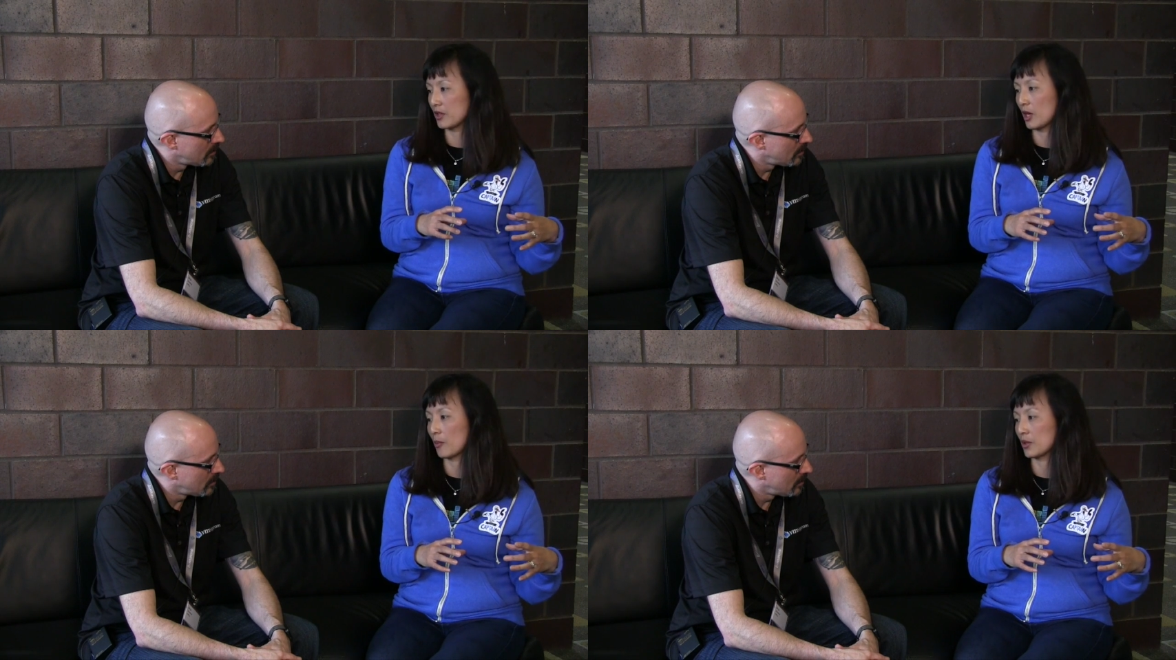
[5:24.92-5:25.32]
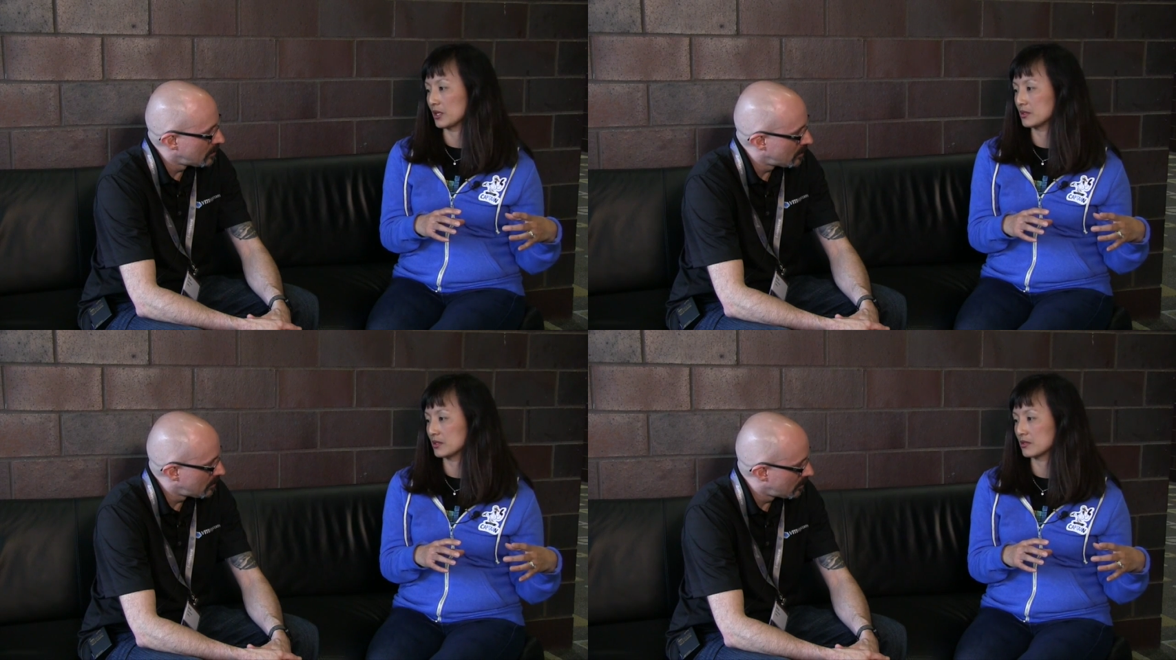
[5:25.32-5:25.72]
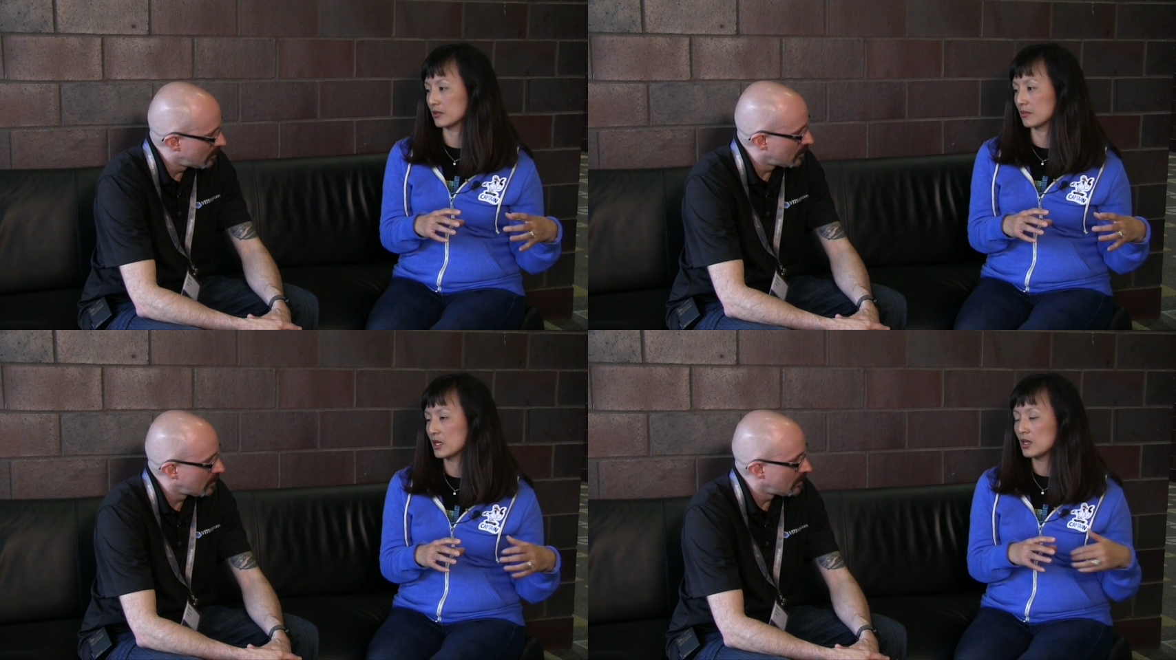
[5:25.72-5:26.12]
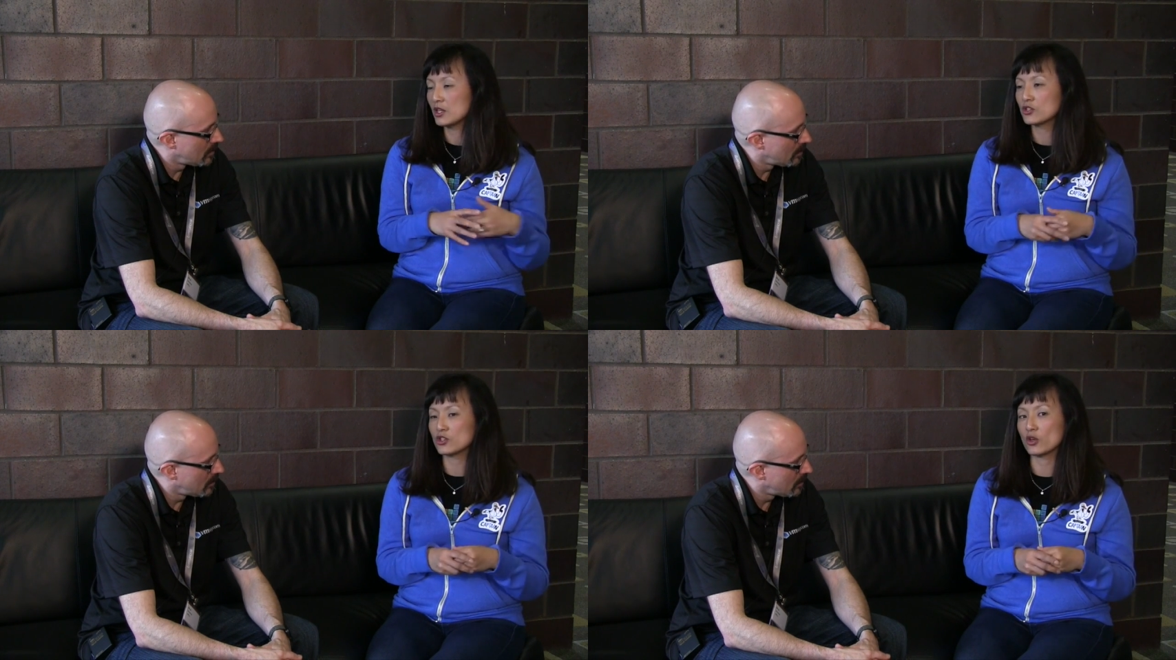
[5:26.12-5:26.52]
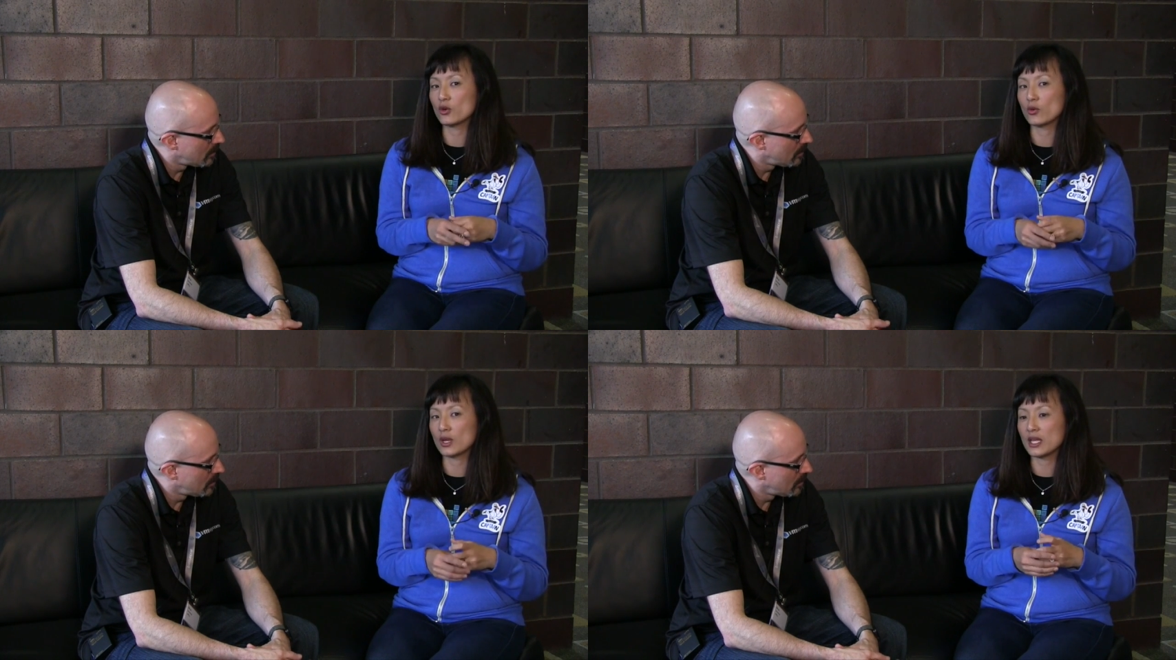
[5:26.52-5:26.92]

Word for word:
Speaker 1: of the operating system. So